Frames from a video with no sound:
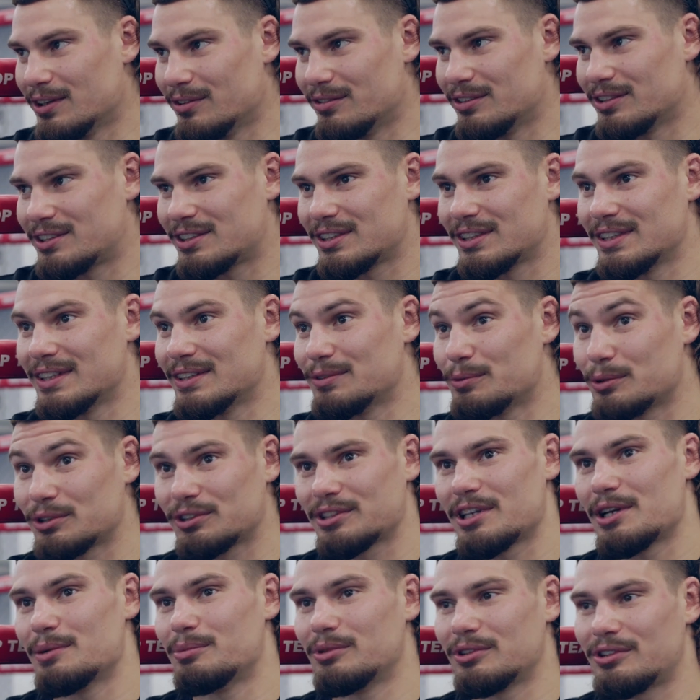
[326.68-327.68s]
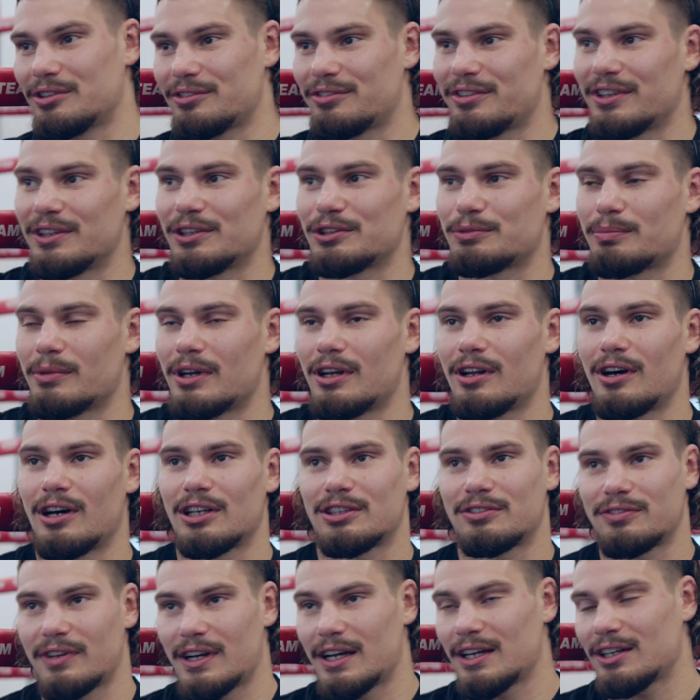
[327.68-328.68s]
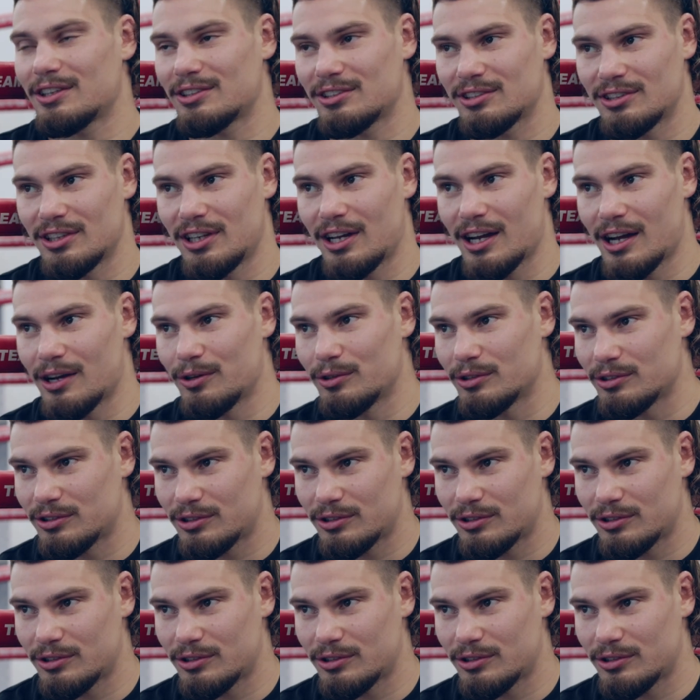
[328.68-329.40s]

obviously it wasn't able to finish my last fight because the guy was